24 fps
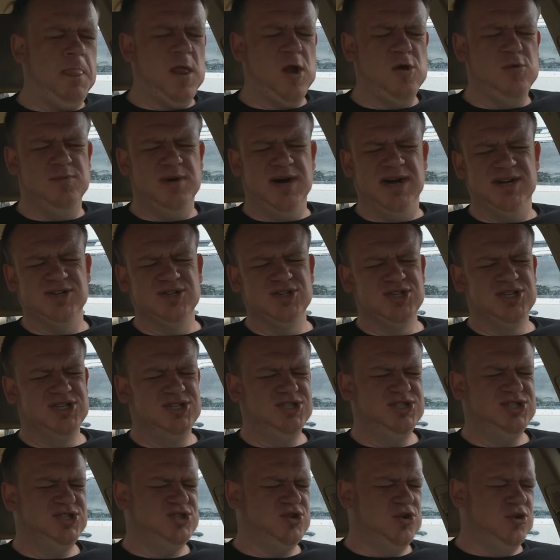Oh my
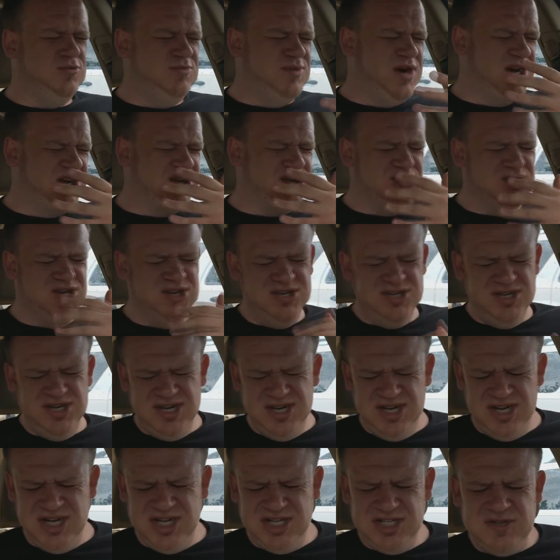goodness, oh my
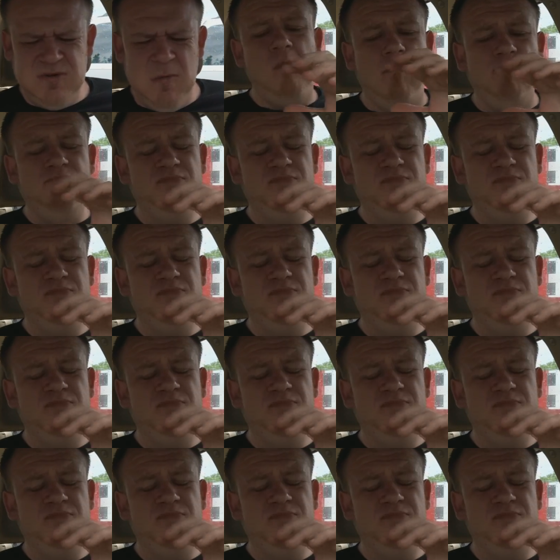goodness.